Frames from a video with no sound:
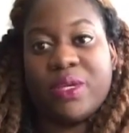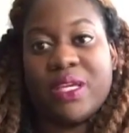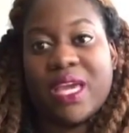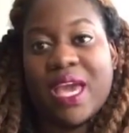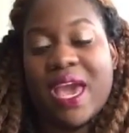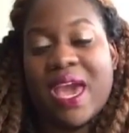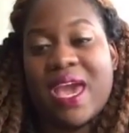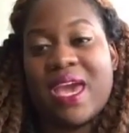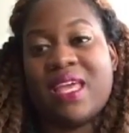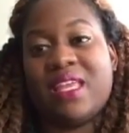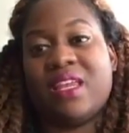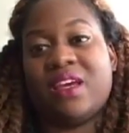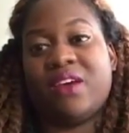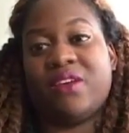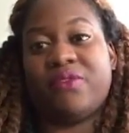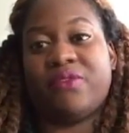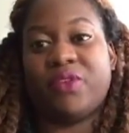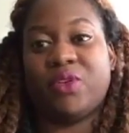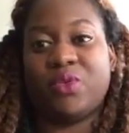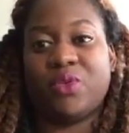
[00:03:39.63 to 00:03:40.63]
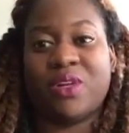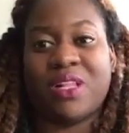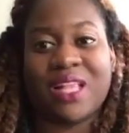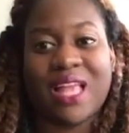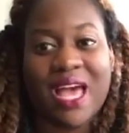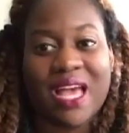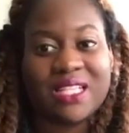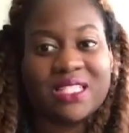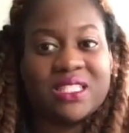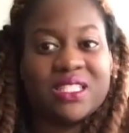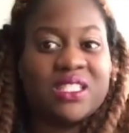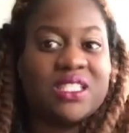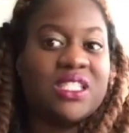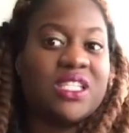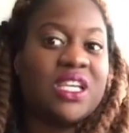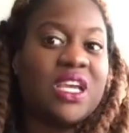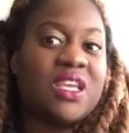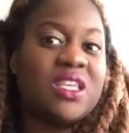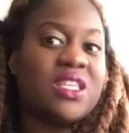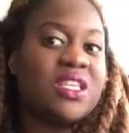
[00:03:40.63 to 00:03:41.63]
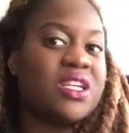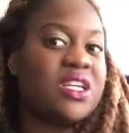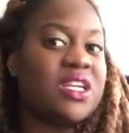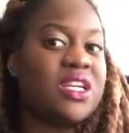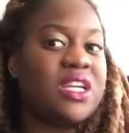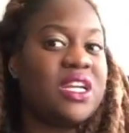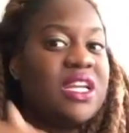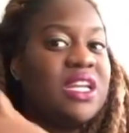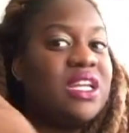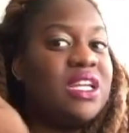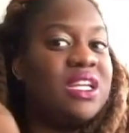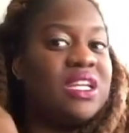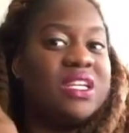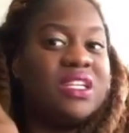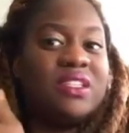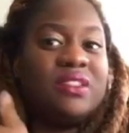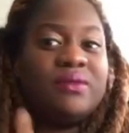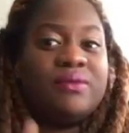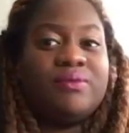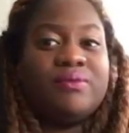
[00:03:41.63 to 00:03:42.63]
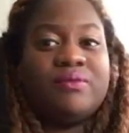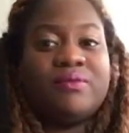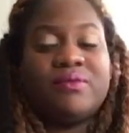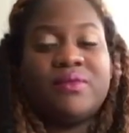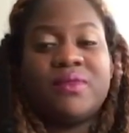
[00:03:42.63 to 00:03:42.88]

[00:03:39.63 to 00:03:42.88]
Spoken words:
We had a few classes together, and